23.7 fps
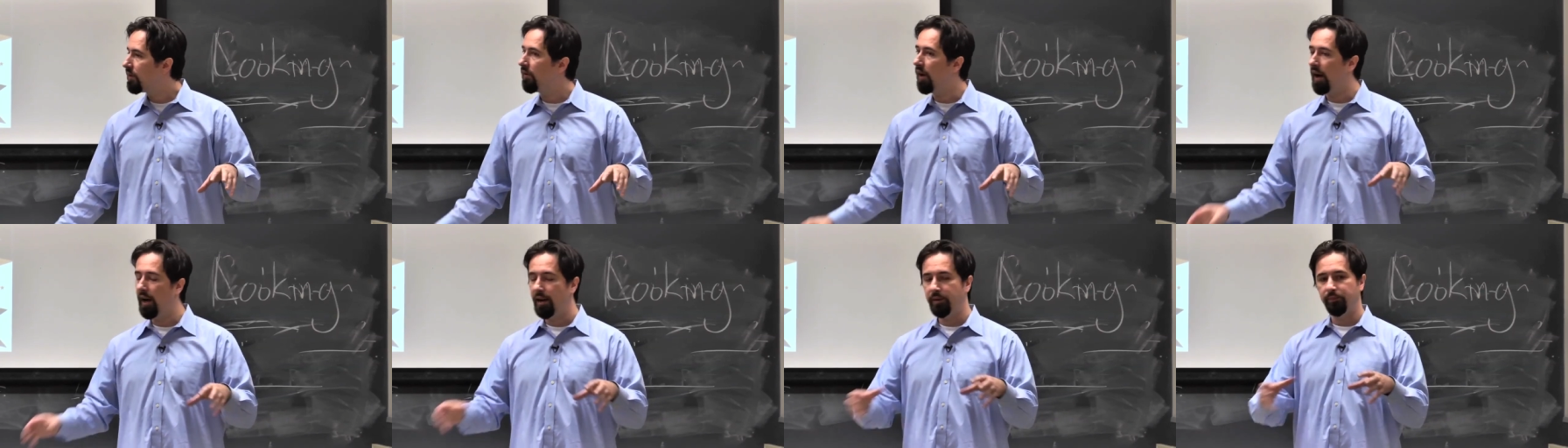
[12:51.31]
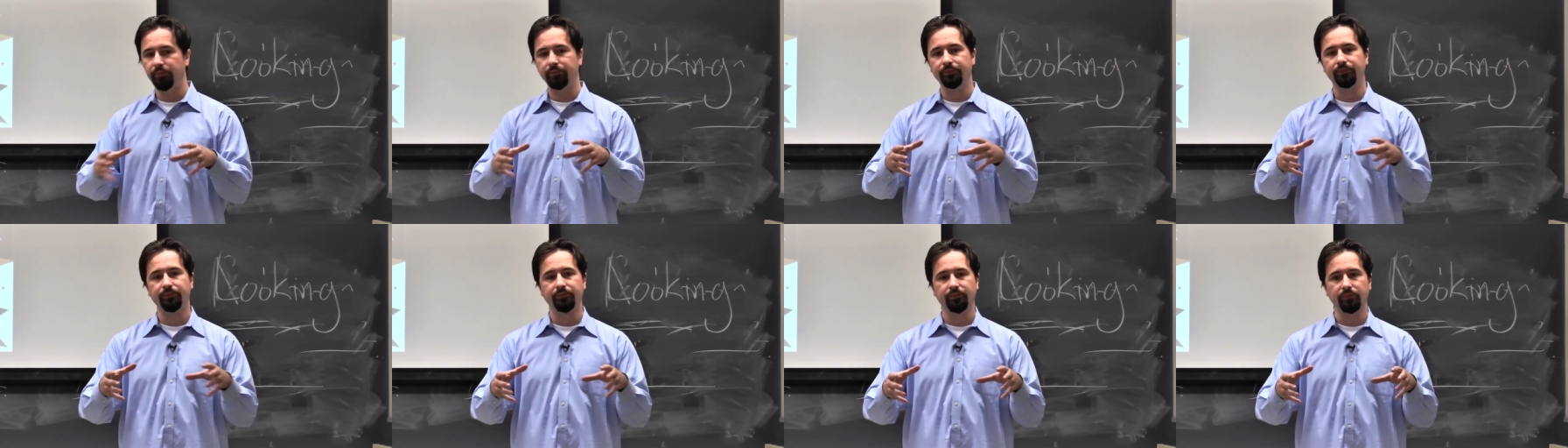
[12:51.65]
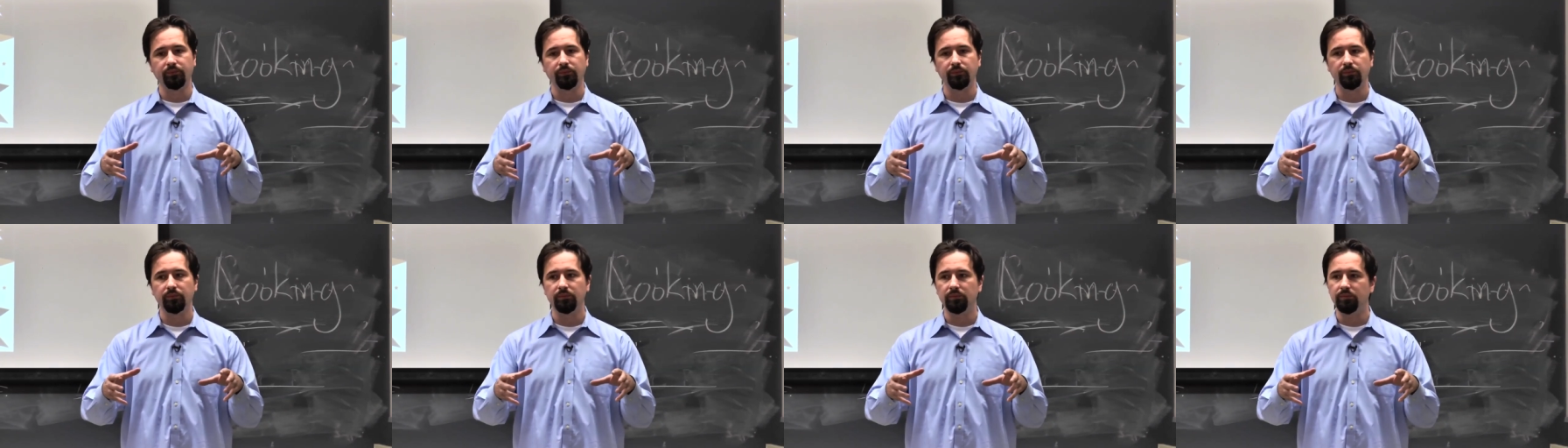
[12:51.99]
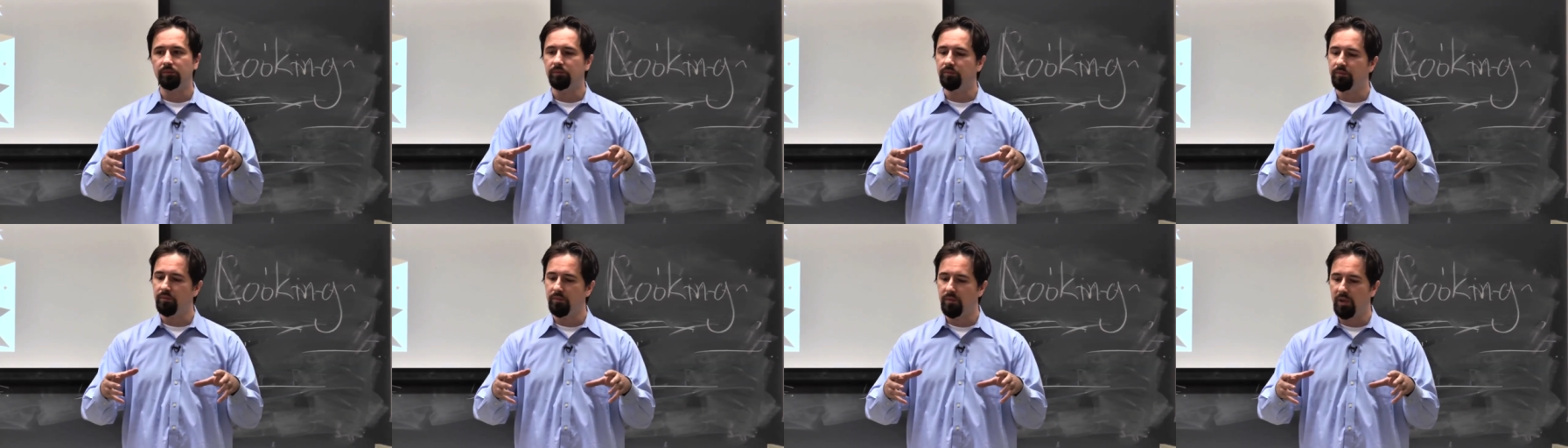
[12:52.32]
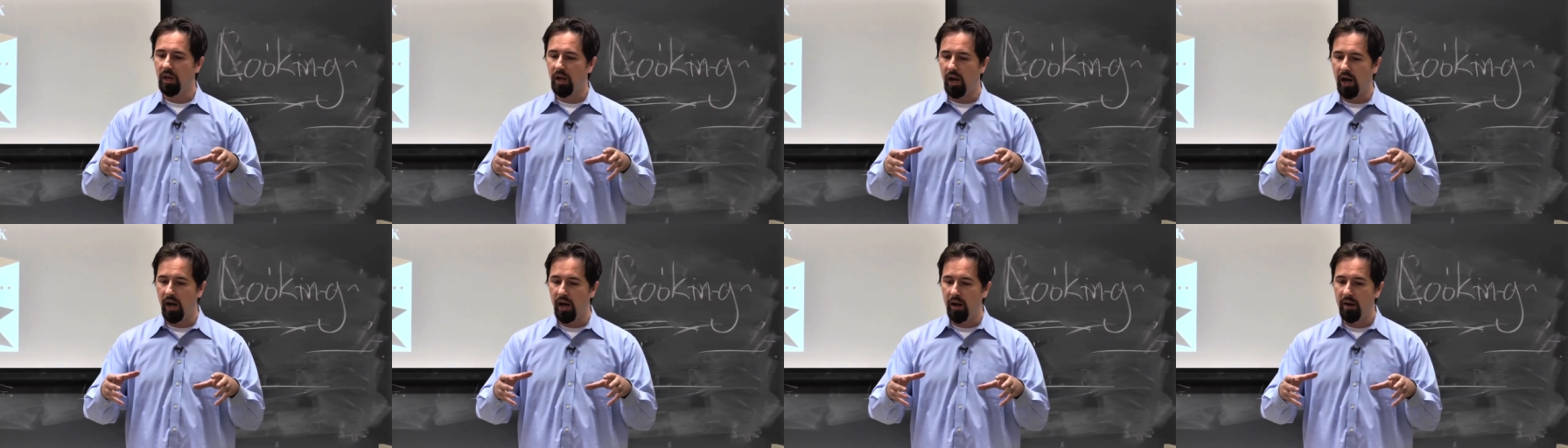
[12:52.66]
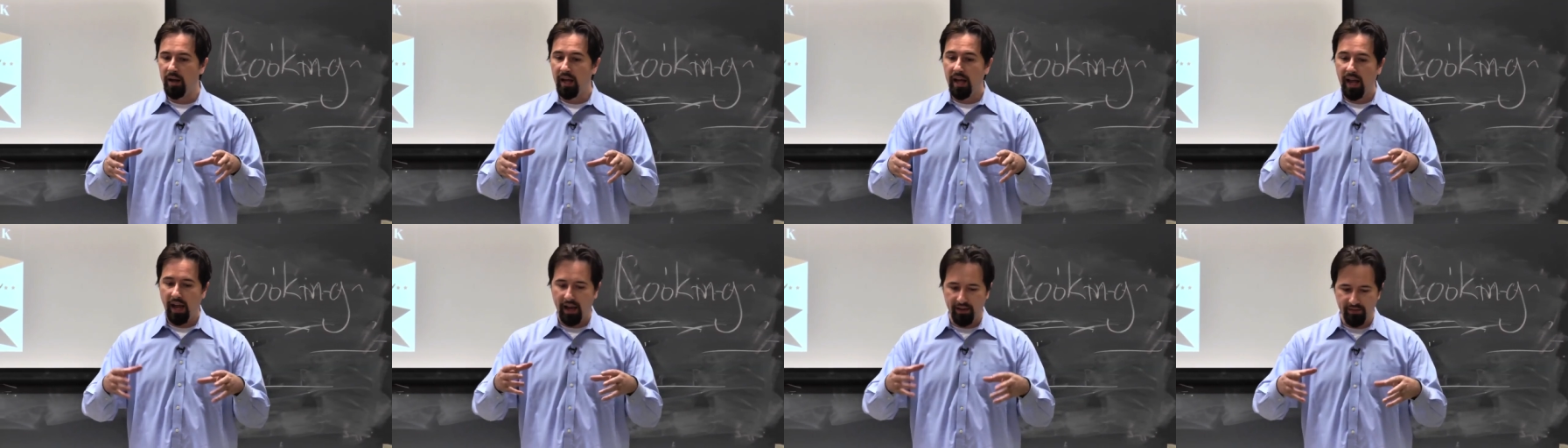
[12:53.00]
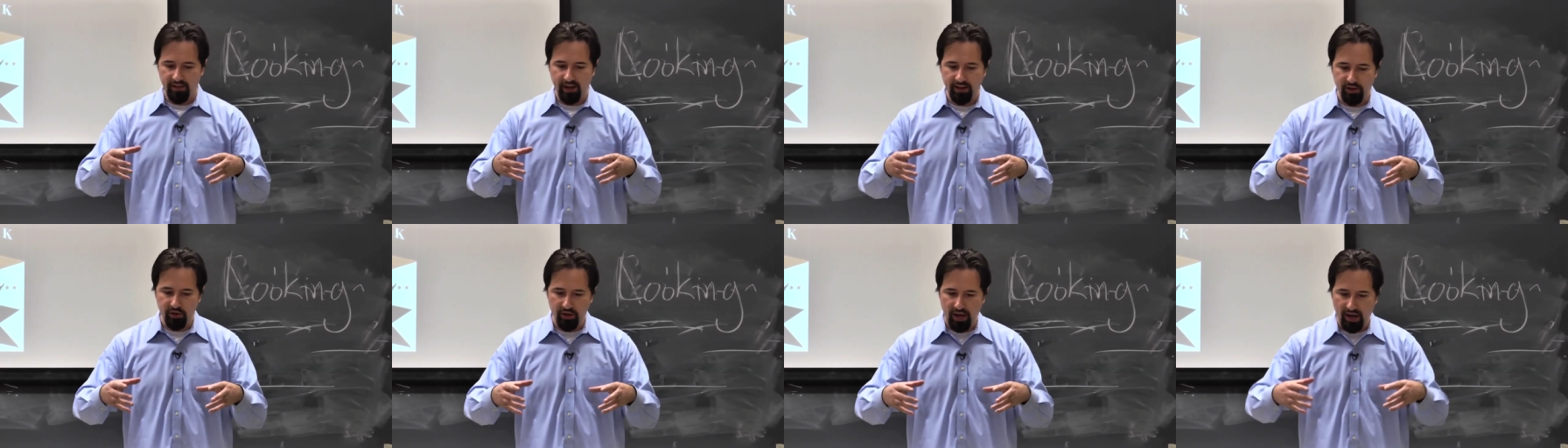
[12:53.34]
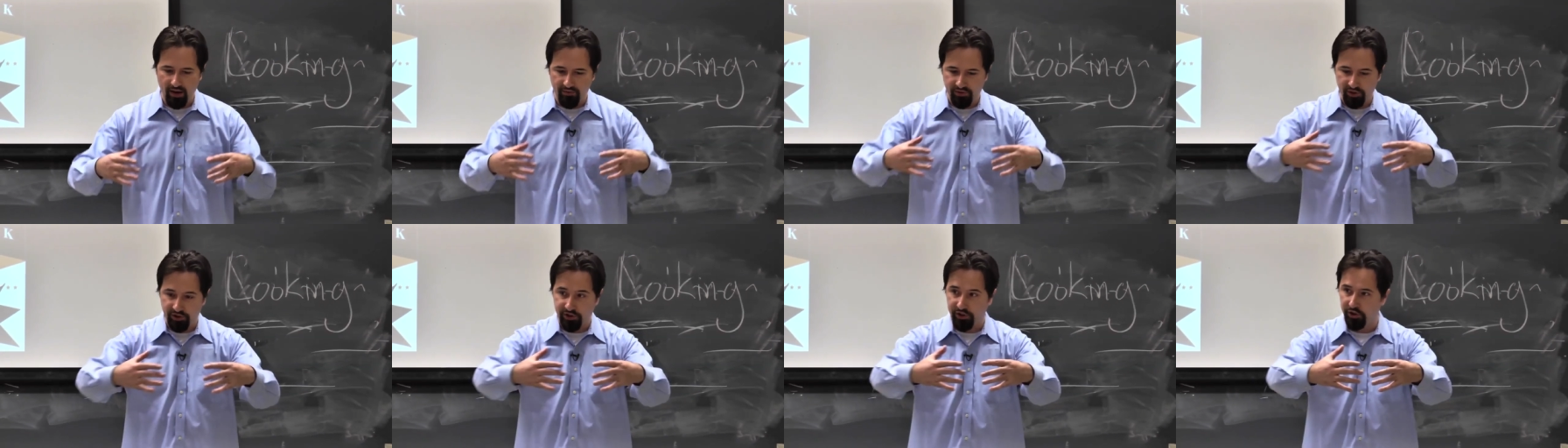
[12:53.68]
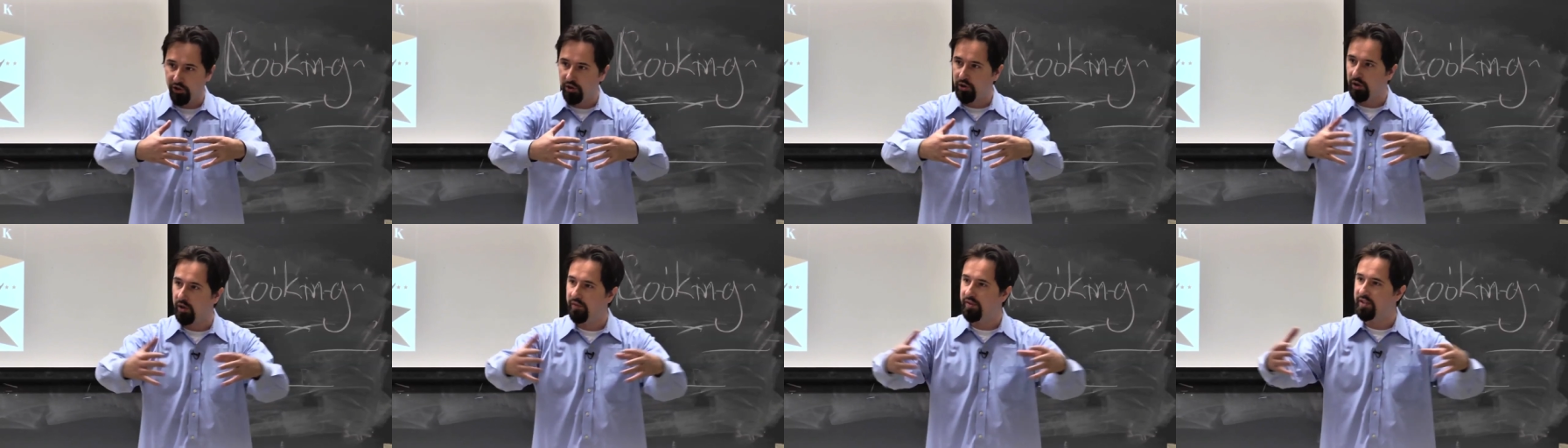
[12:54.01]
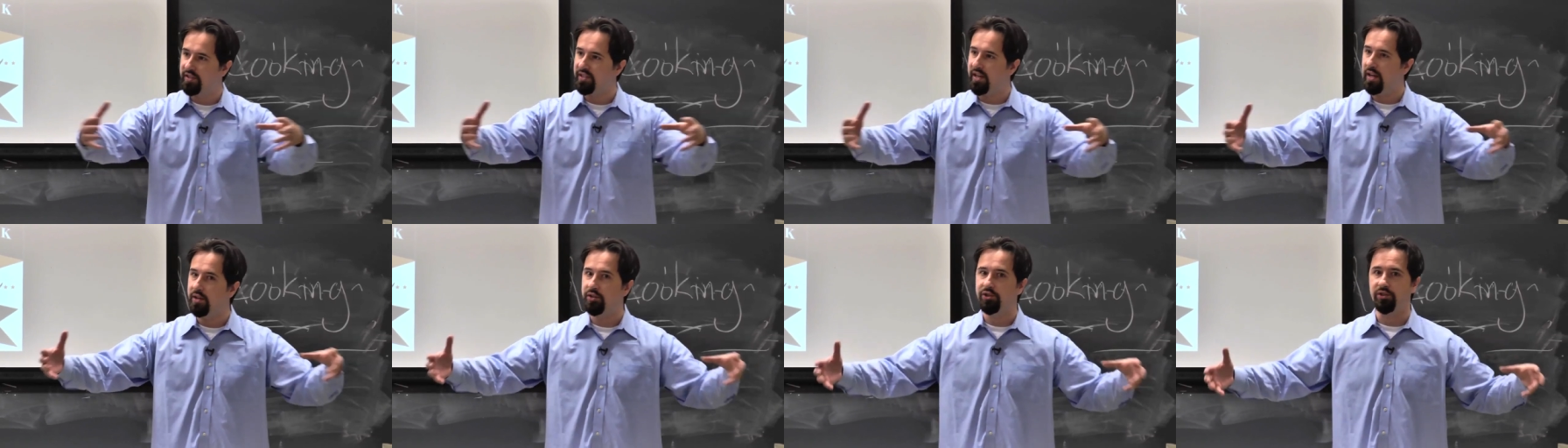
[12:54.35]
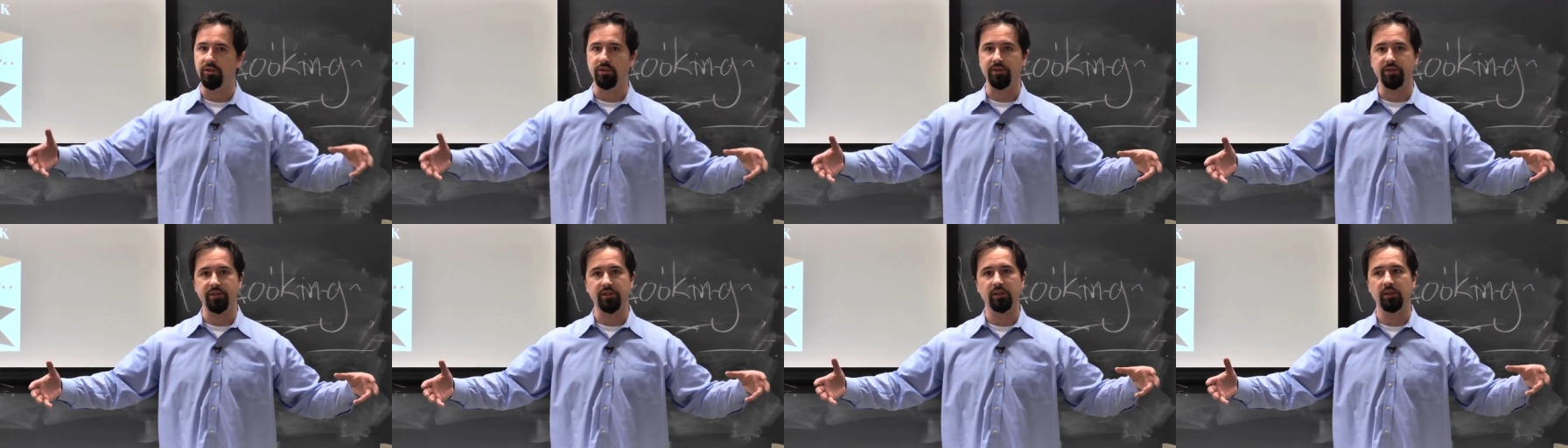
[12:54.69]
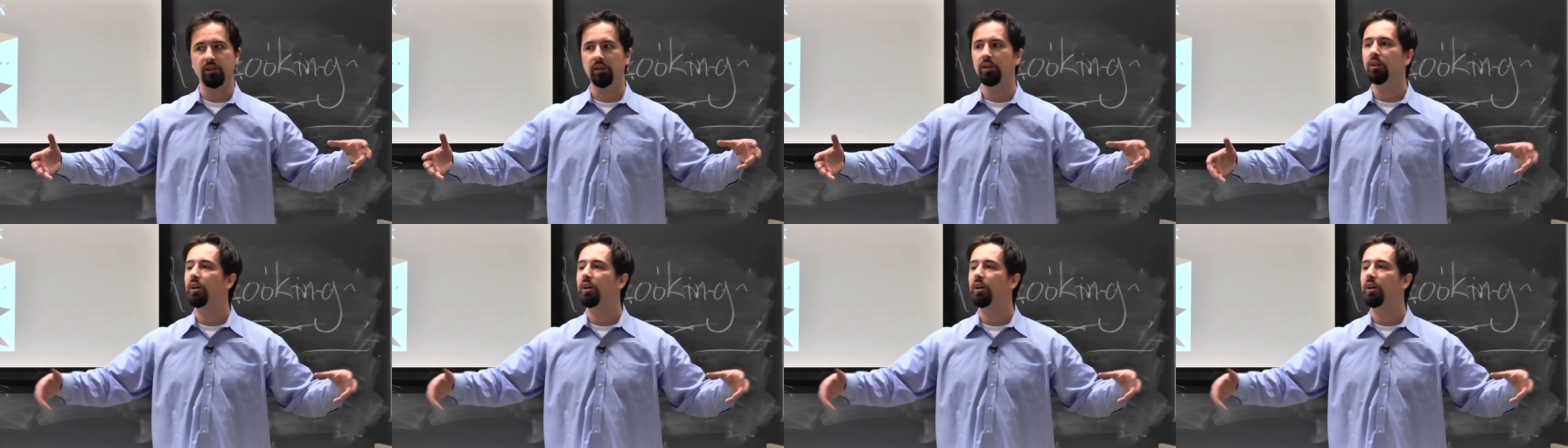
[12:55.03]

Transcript: right? Uh, and then you have the circle of essentials.